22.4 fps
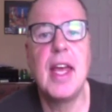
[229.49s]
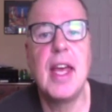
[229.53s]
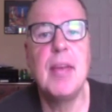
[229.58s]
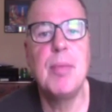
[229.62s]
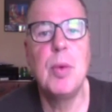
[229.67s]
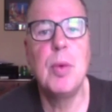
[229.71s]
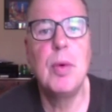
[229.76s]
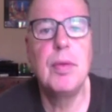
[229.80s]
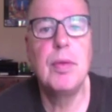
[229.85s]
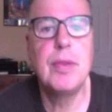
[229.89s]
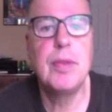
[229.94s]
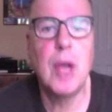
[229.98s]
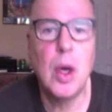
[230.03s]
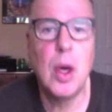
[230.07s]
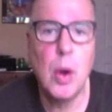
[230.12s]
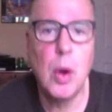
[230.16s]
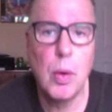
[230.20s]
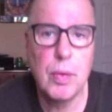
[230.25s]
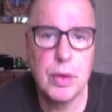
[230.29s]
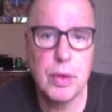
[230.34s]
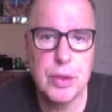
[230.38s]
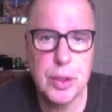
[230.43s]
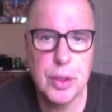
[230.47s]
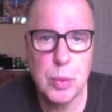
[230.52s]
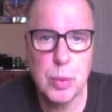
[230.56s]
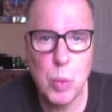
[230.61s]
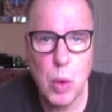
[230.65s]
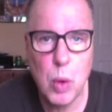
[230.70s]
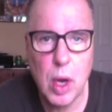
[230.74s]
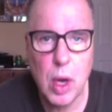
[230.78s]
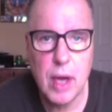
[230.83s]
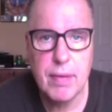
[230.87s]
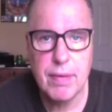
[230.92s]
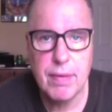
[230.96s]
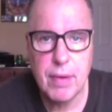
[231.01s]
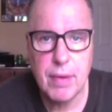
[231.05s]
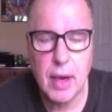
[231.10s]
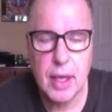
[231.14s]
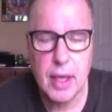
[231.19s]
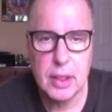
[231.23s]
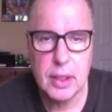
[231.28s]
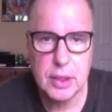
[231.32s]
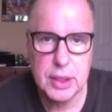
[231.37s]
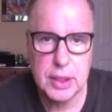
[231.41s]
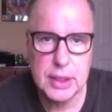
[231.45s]
then moved over to one
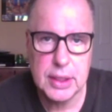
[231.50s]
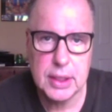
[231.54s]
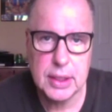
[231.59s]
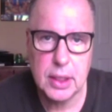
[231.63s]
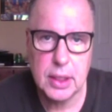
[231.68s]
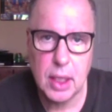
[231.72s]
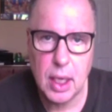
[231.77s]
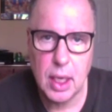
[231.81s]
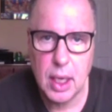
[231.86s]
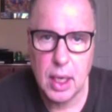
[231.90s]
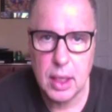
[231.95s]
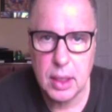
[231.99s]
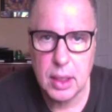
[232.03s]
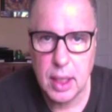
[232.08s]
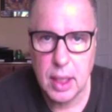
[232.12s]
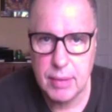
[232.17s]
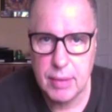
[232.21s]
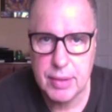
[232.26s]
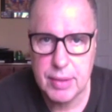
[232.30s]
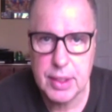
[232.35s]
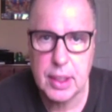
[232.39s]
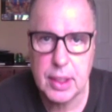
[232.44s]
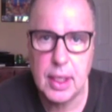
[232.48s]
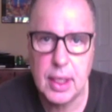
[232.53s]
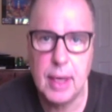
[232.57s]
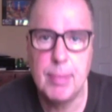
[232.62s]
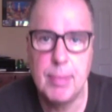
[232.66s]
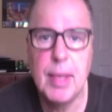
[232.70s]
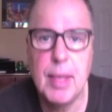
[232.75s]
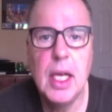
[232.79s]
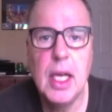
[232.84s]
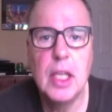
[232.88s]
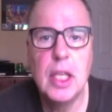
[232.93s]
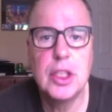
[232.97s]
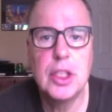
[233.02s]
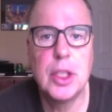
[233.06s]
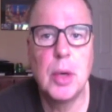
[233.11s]
final season on Lifetime.